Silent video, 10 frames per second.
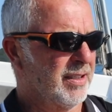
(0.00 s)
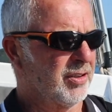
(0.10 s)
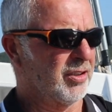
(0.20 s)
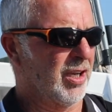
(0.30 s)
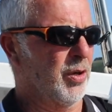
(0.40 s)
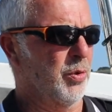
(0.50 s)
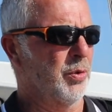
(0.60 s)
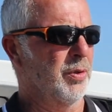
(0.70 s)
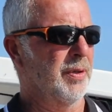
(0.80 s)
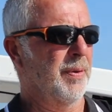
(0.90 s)
So
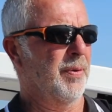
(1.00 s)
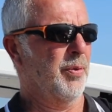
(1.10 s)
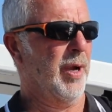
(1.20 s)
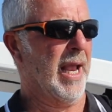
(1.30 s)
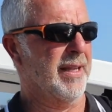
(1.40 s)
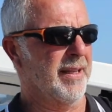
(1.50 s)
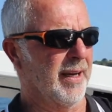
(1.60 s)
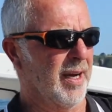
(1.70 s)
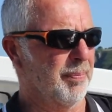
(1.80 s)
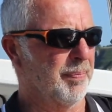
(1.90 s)
we ended
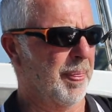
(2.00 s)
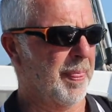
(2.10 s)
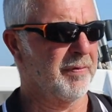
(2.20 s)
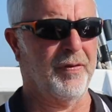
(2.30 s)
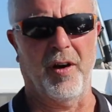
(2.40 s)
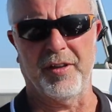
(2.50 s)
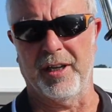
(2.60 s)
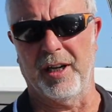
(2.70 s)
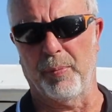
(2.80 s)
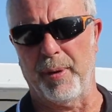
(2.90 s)
up finding
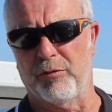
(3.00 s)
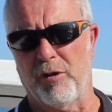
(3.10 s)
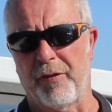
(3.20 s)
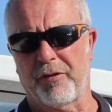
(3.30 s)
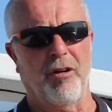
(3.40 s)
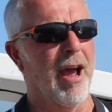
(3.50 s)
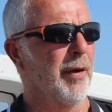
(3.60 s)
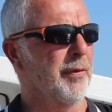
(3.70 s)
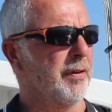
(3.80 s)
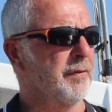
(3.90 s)
a little bit of rough
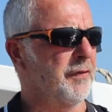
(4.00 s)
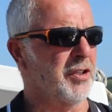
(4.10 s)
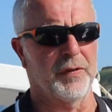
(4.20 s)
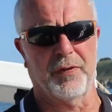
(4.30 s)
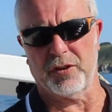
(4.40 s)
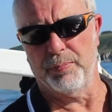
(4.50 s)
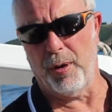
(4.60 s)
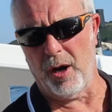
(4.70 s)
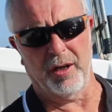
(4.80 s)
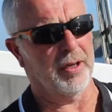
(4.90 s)
ground and fishing for some pollock.